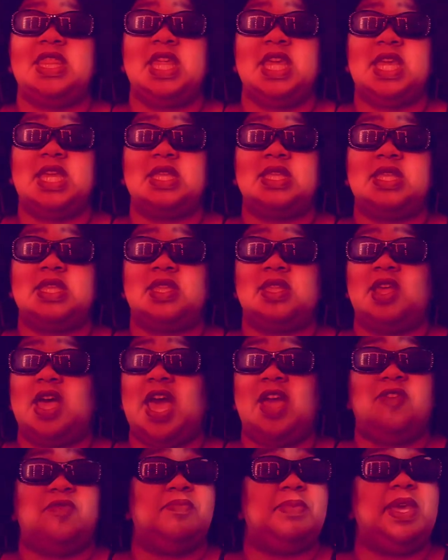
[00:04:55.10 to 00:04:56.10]
things is
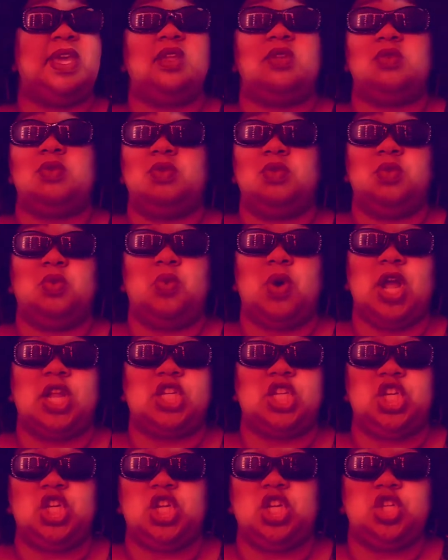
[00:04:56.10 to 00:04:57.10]
I've been
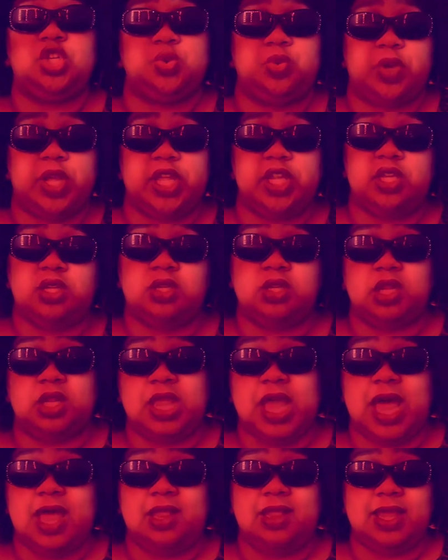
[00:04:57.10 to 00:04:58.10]
watching Twitch a
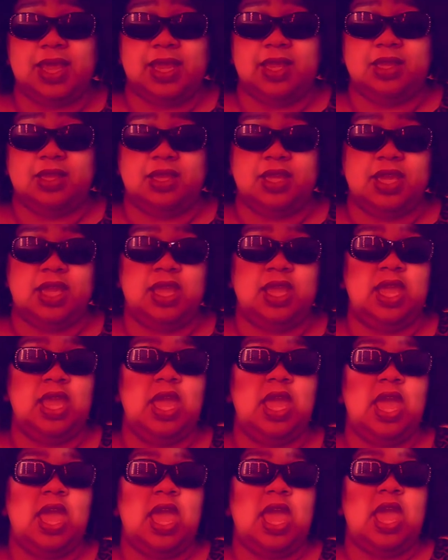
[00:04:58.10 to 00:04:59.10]
lot lately,
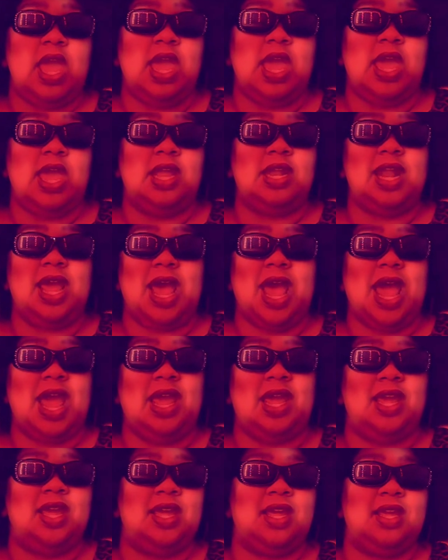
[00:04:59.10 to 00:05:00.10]
and
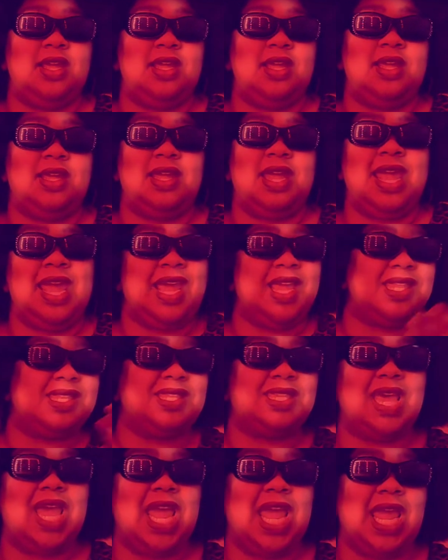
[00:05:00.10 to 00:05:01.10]
I can't
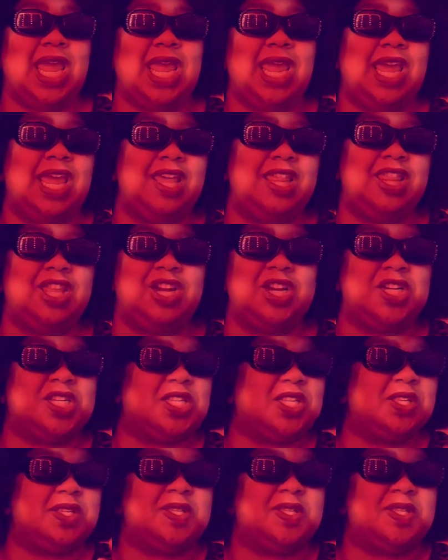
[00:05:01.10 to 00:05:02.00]
say there's a